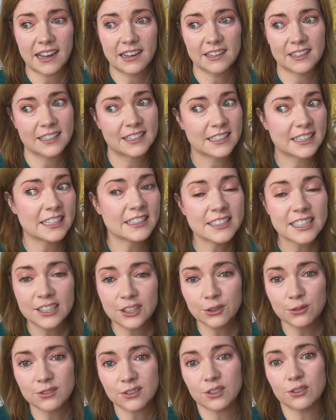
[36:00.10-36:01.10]
eh,
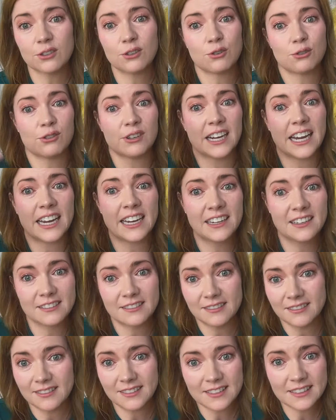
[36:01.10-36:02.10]
continues to create
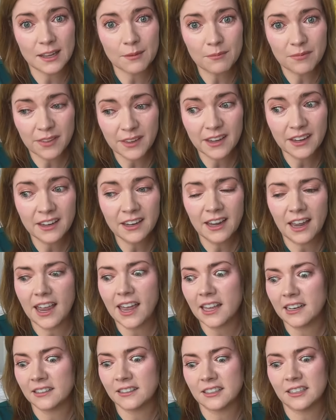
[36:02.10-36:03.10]
something
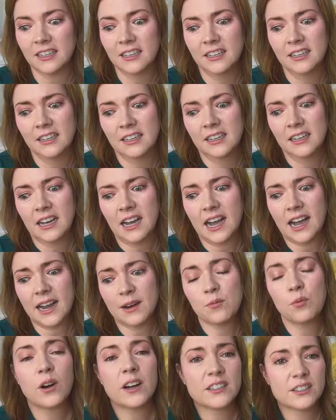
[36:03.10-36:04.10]
and
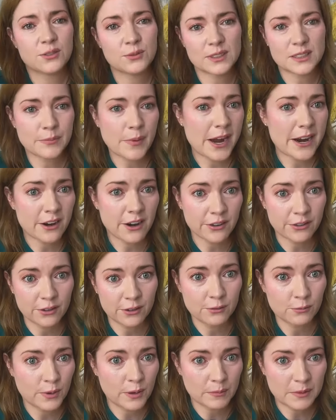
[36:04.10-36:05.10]
I want to inspire
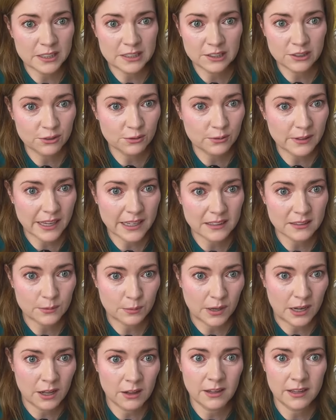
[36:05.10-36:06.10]
other women to do that
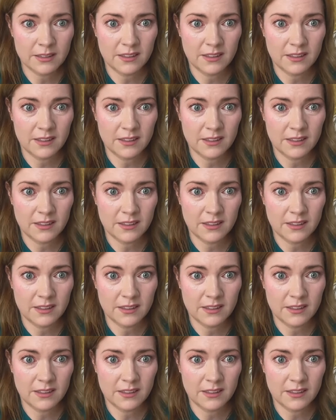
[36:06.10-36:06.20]
as well.